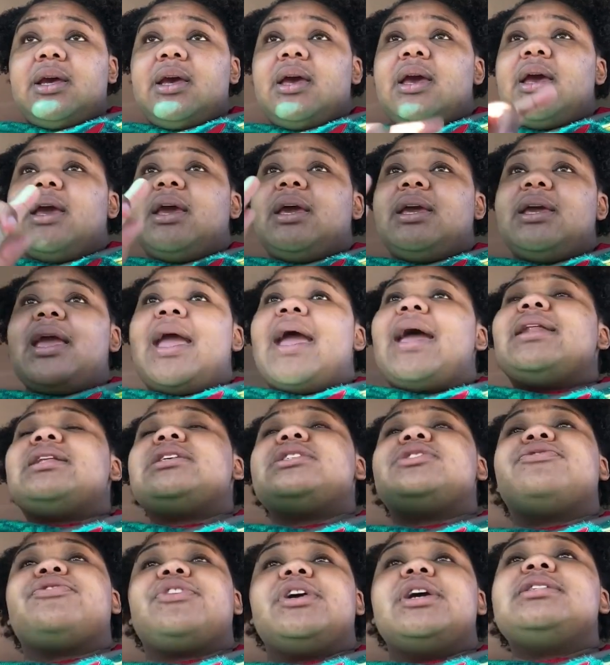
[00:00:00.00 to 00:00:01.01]
He had his
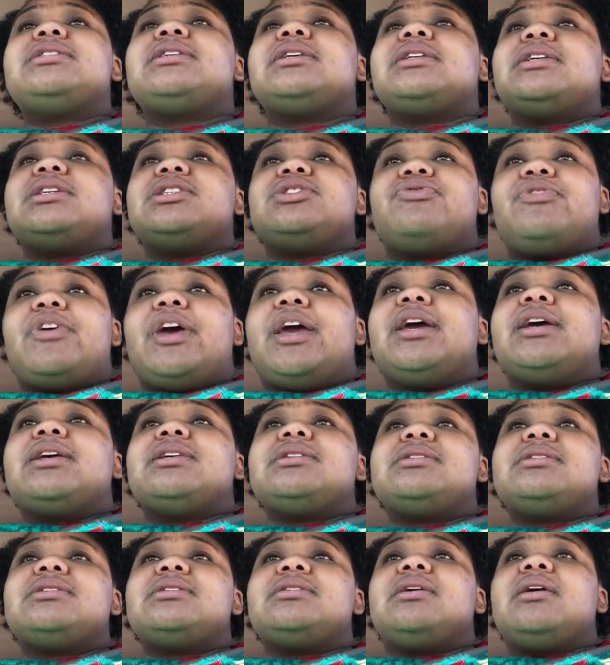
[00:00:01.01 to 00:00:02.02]
friends in his face
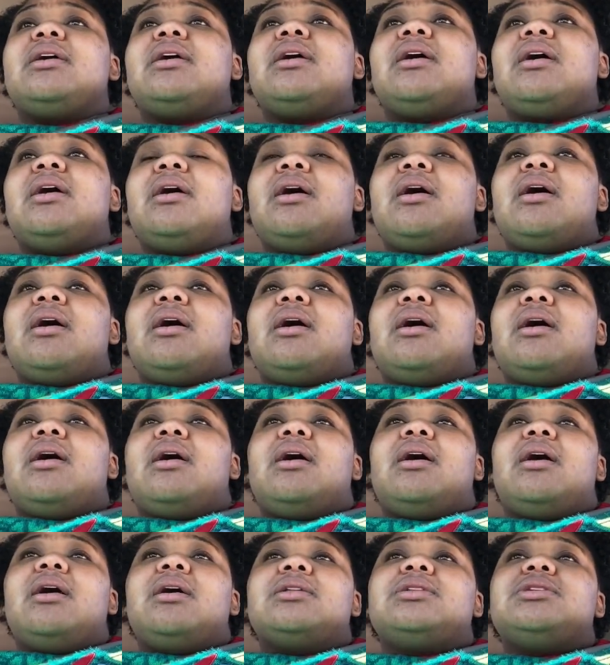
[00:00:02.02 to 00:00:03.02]

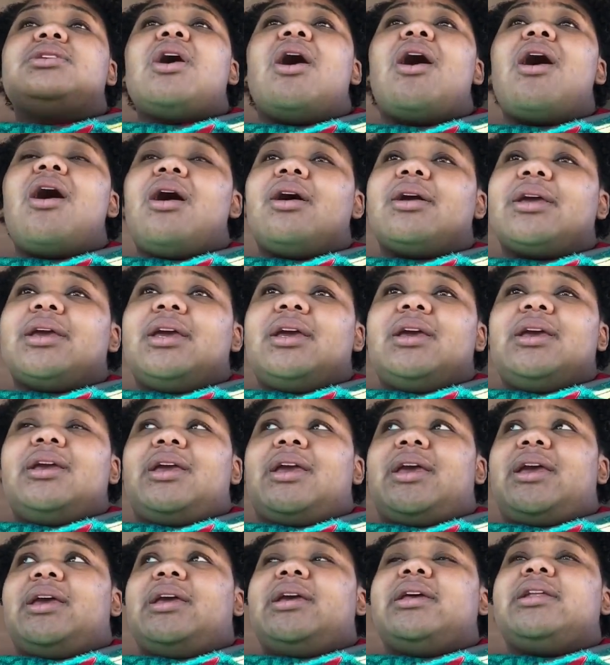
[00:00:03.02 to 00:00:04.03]
talking
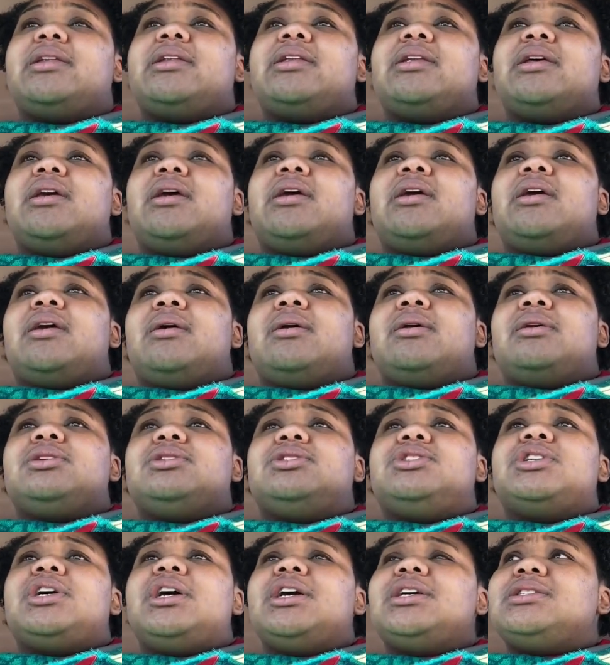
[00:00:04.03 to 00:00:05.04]
and
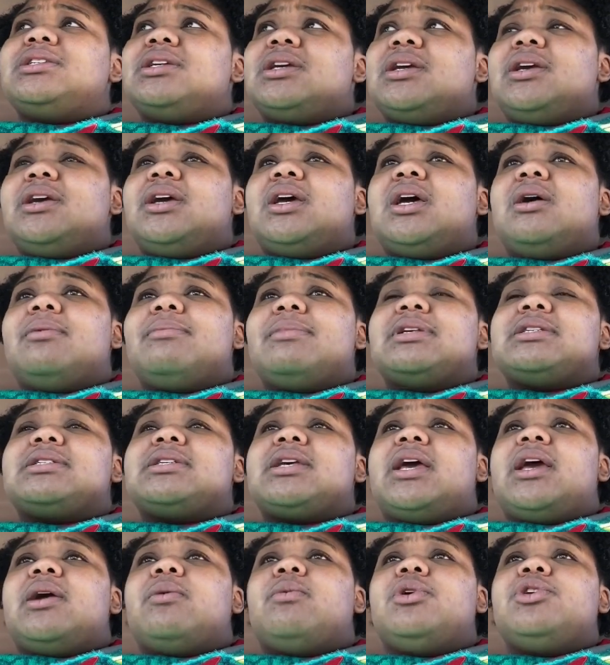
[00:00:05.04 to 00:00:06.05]
judging him and saying,
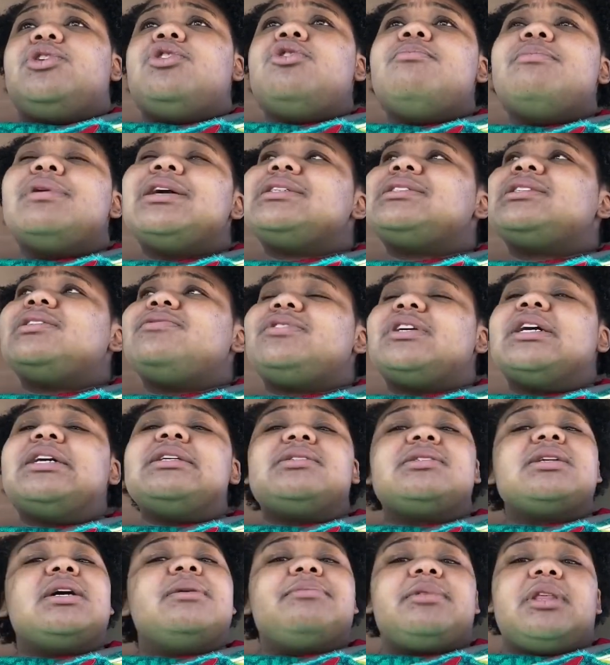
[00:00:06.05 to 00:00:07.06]
well, you must have done
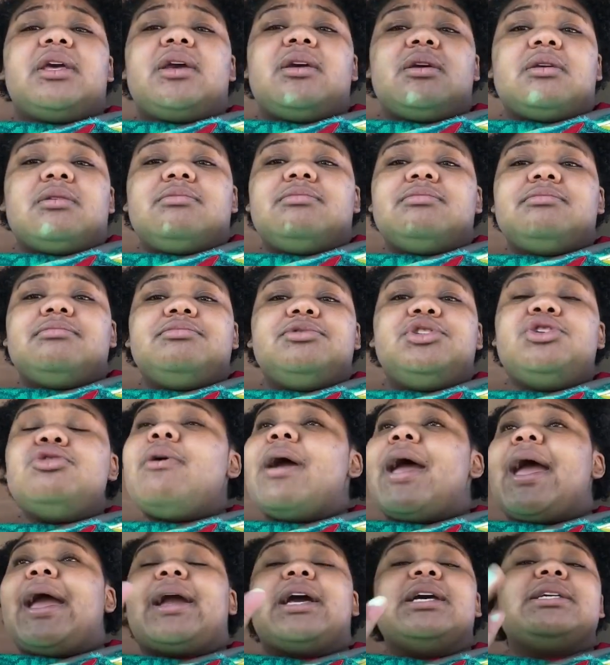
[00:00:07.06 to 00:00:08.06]
something.
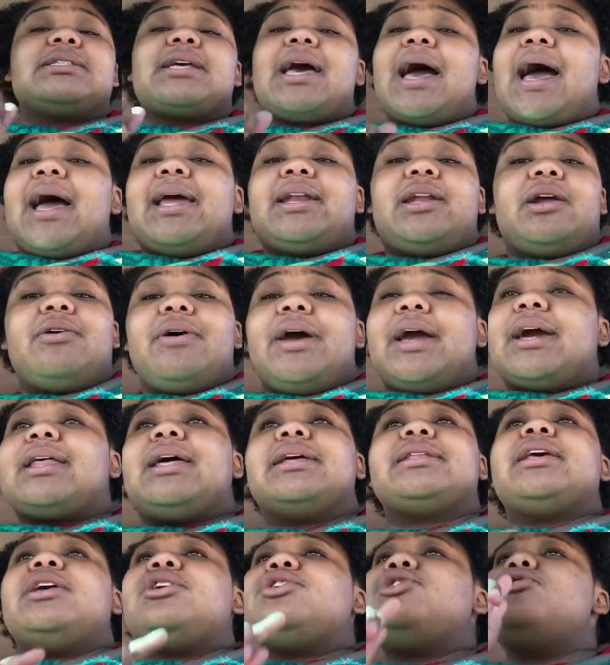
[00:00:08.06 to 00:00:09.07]
Because God don't act like that.
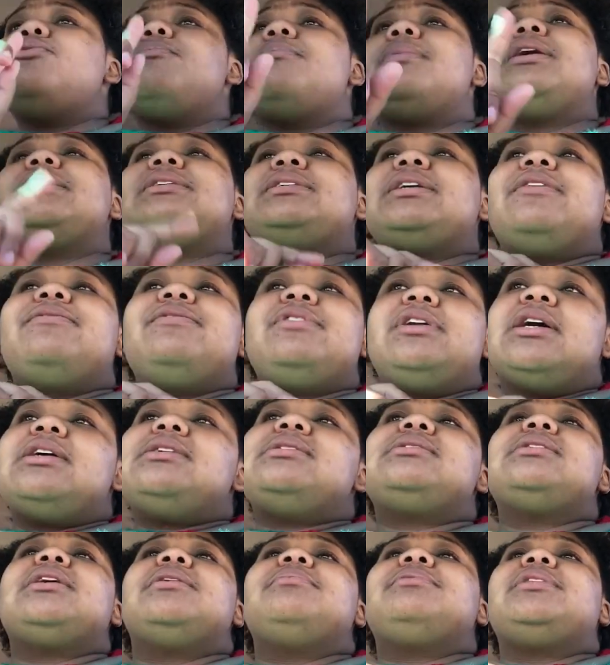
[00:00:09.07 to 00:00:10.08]
You must have done
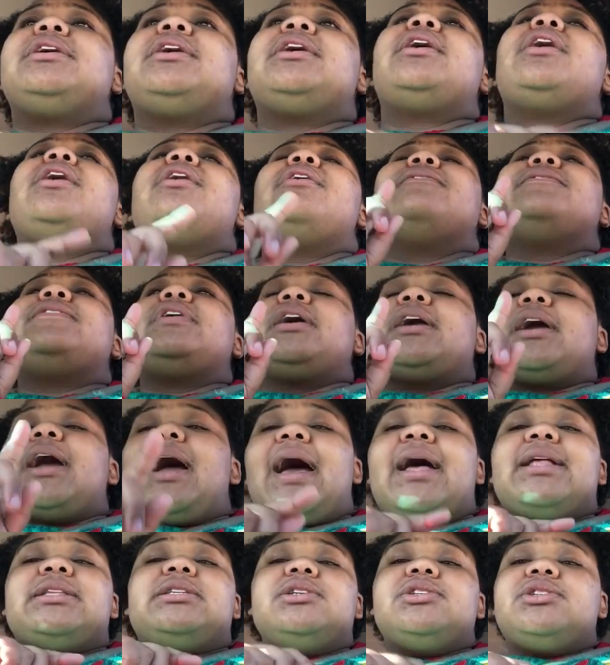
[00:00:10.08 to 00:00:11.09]
something for God
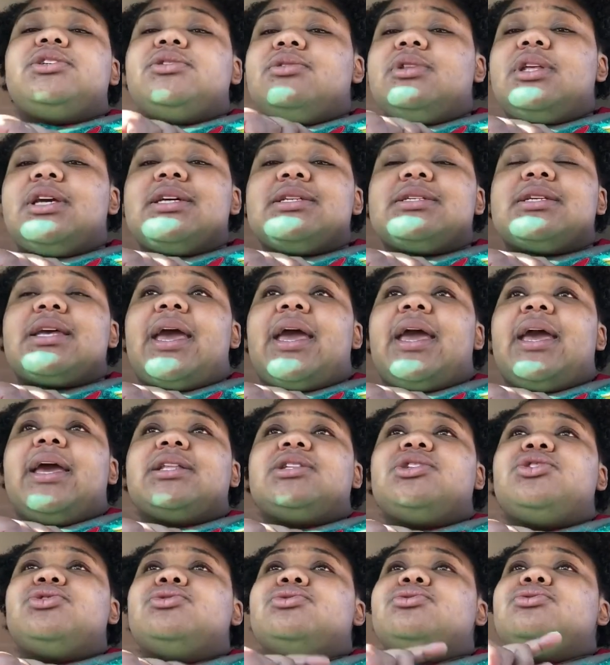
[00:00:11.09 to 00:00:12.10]
to do this, and
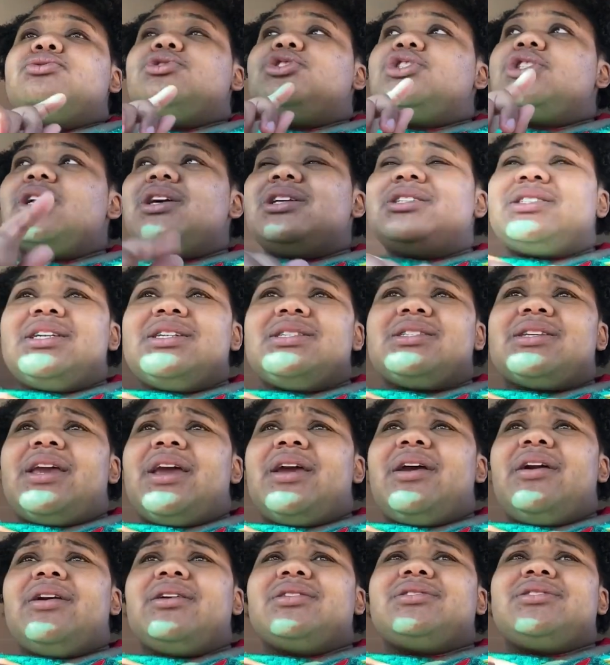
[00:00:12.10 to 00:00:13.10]
to judge his
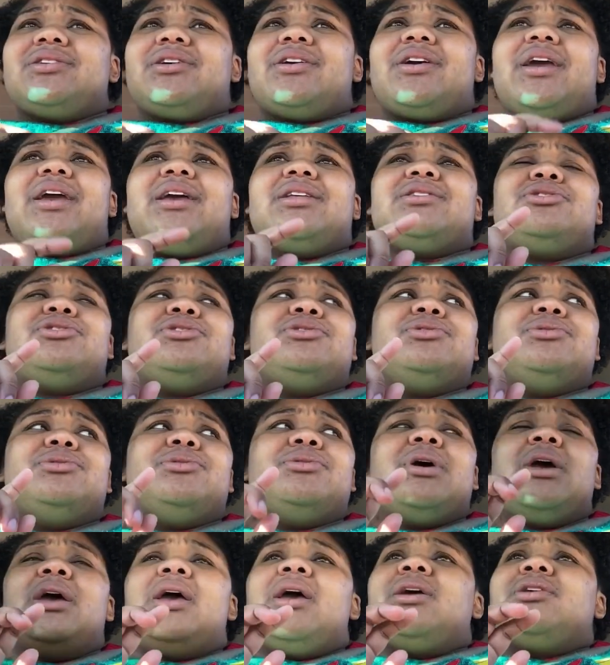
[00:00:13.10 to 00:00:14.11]
character and to
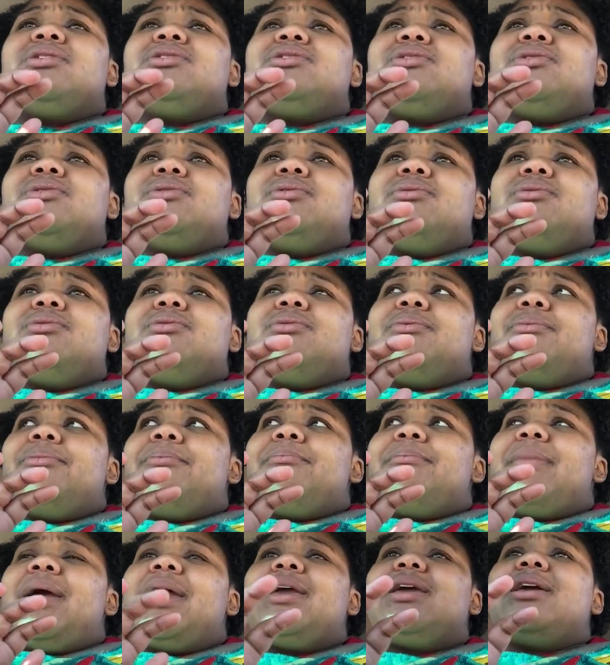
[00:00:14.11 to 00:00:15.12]

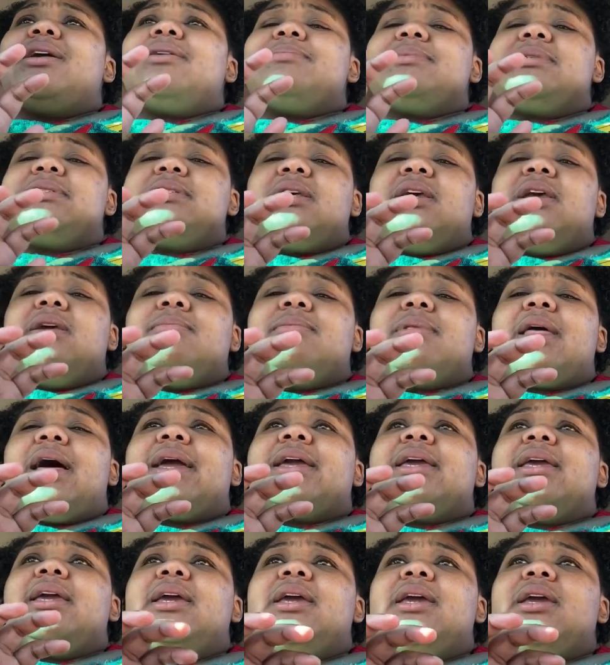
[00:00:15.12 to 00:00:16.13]
make him seem like
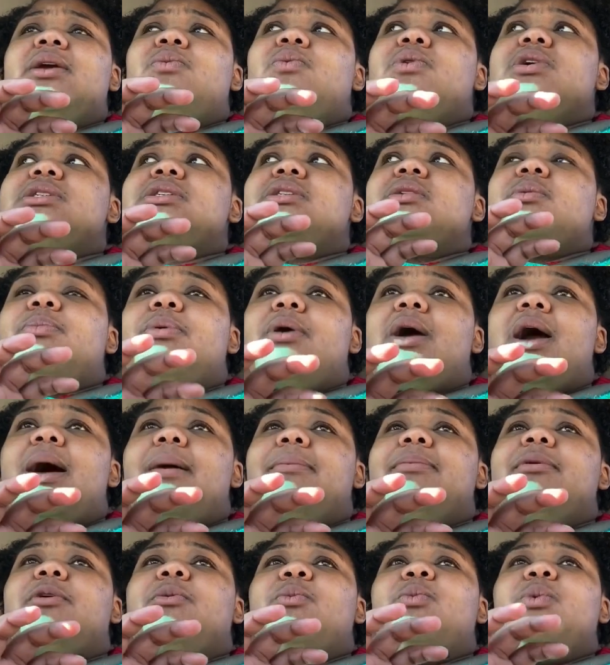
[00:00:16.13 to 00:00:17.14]
he was the
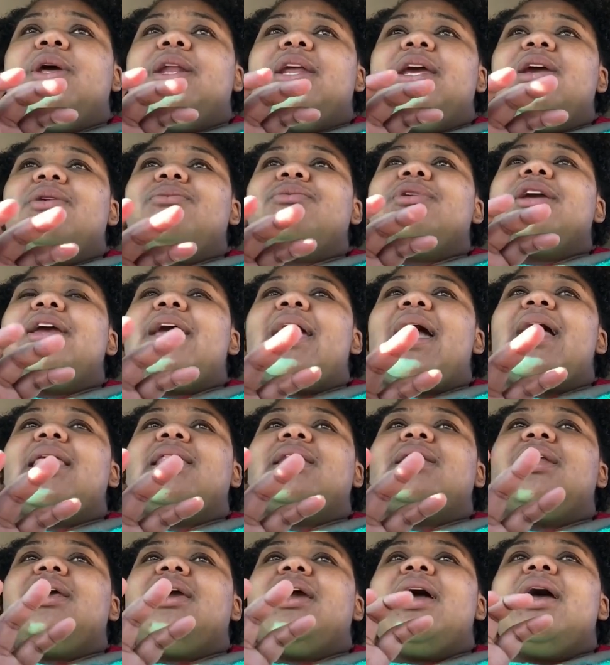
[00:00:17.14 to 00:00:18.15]
problem, when in
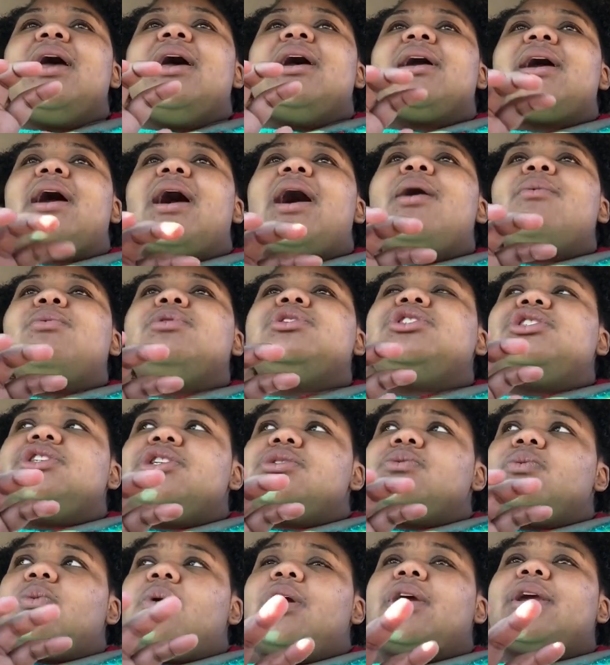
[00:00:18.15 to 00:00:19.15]
reality, God was just
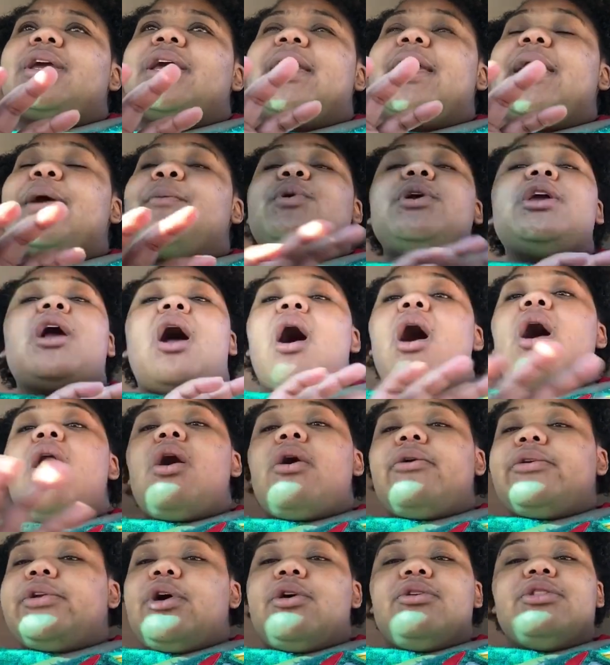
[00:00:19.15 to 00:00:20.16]
working. And we all
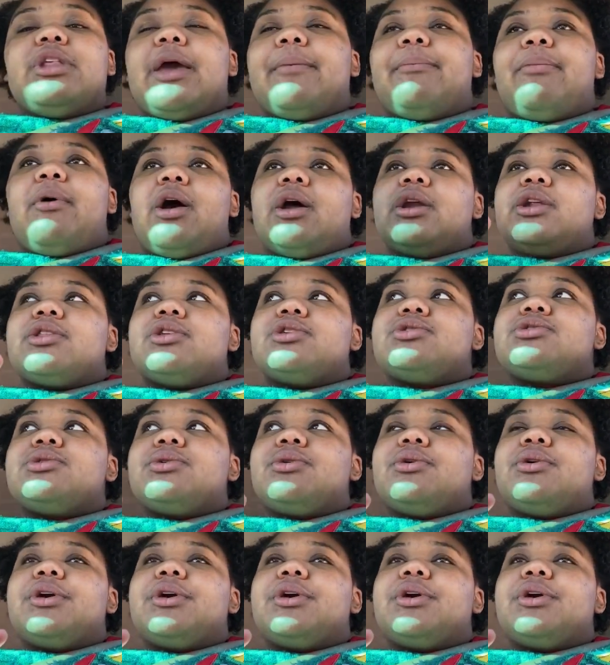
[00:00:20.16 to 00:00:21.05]
know that part of the story.